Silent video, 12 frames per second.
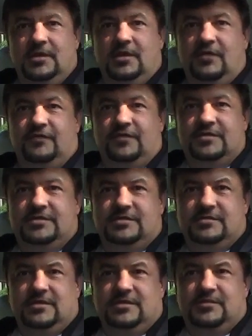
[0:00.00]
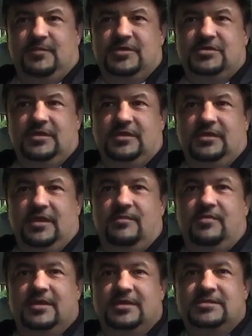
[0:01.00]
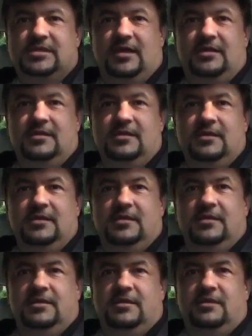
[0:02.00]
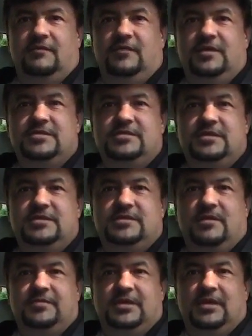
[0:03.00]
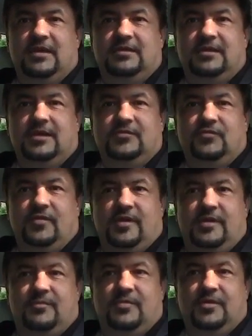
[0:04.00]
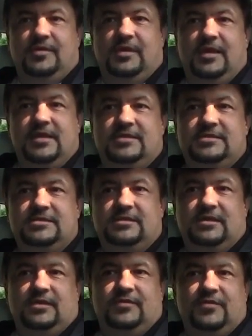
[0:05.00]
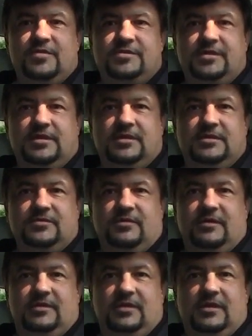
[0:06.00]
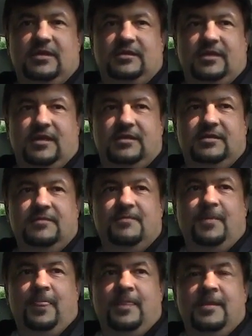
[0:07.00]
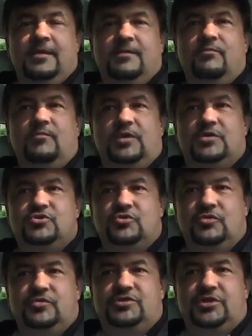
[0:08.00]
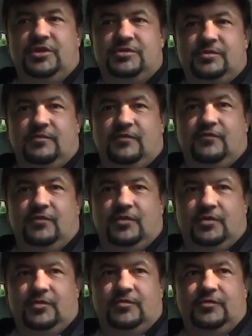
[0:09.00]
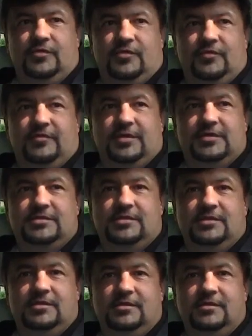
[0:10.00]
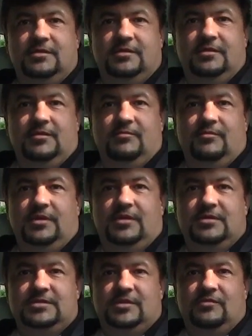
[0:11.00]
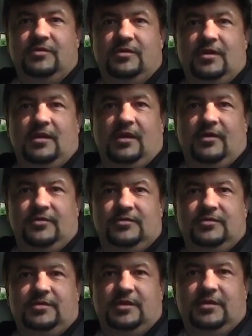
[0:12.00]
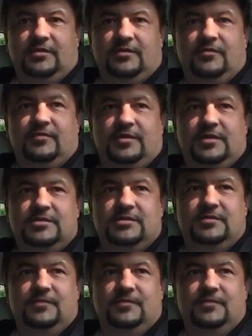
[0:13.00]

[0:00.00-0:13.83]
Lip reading: If there is, especially the ABS light, if you see something like that or any burn lights, turn signals or anything like that, make sure you change it before you go to the road test, because they would not allow you to take the road test.